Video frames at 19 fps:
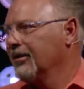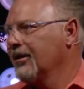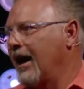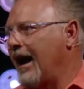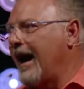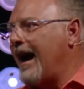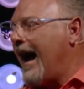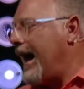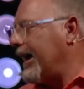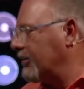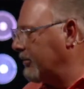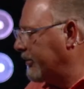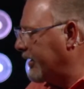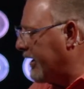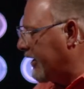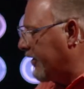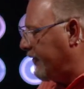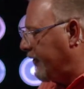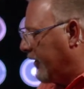I, I
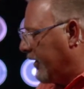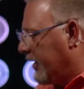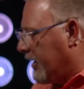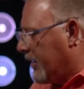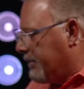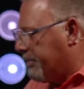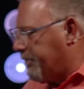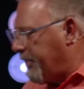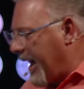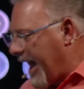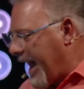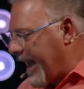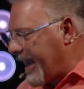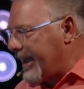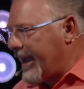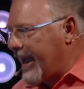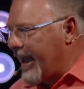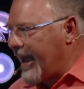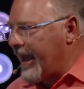live
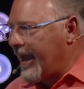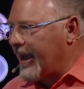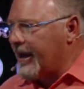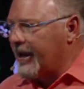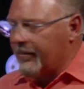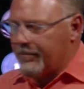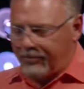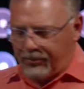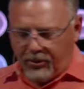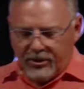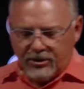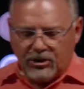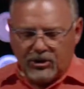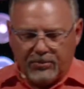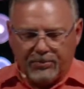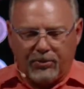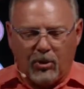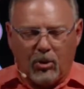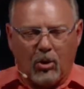by a
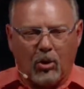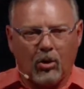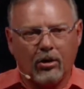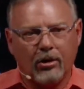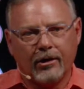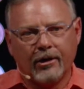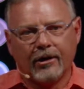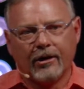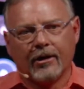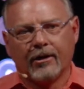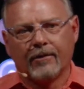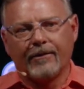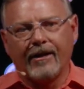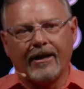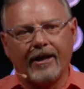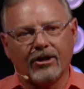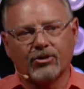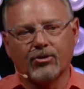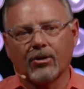principle
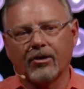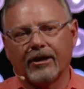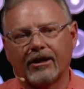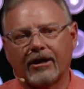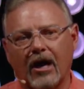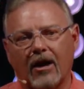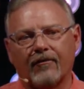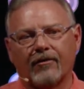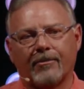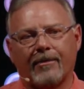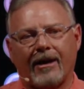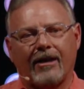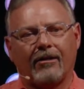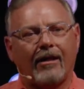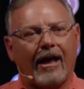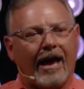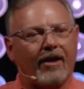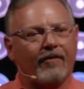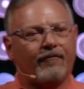that has really governed my
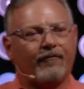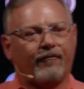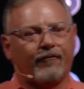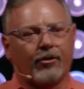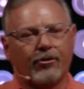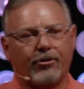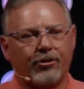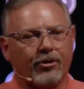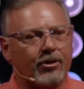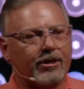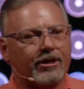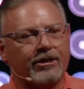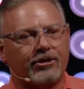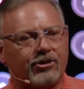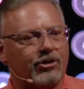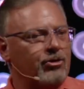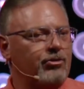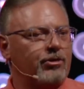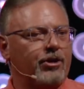life for
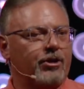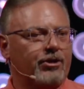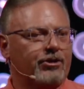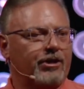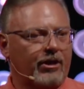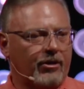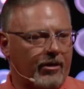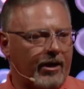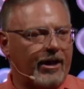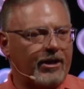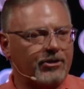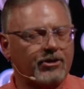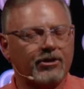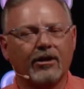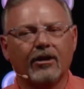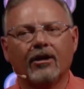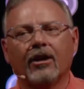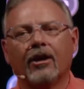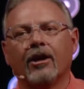32 years at Grace.
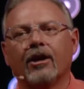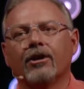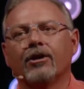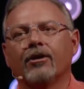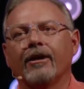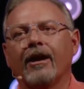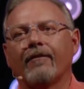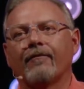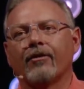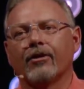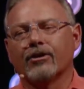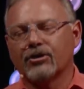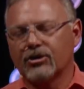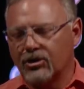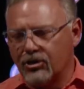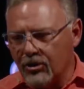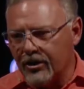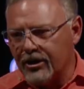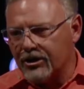You're never as
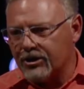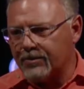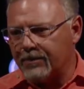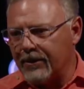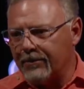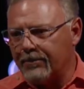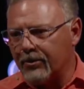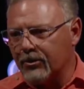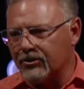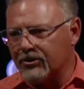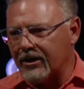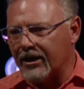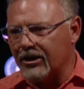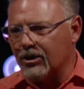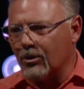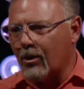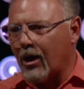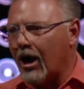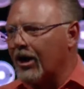good as people say
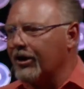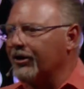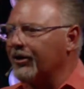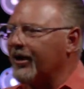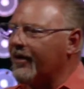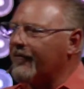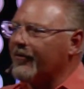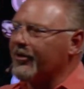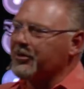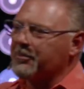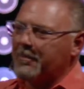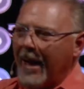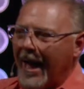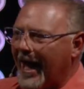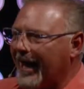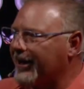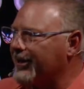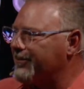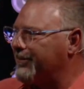you are. You're never as
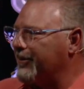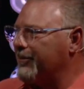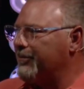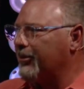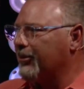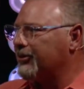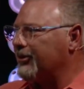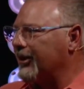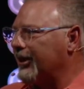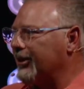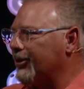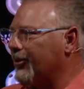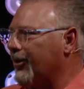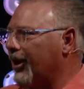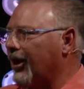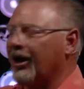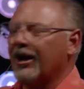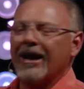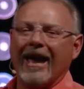bad as people say you
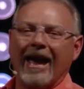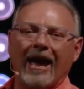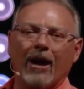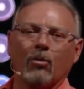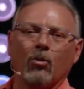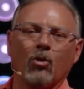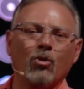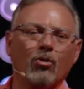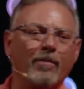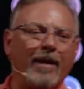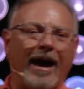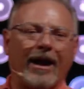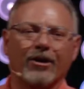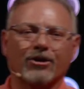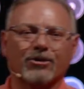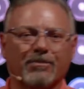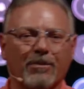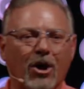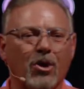are. And who
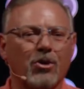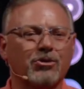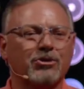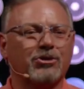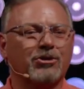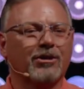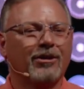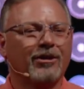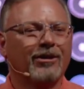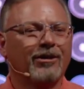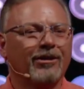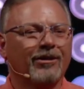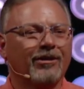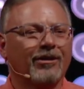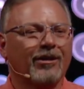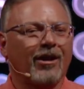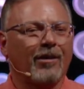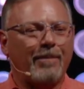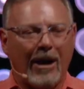matters most
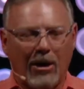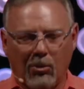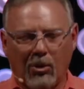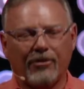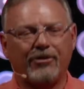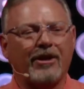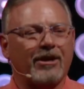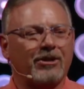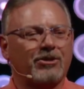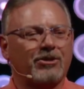about what they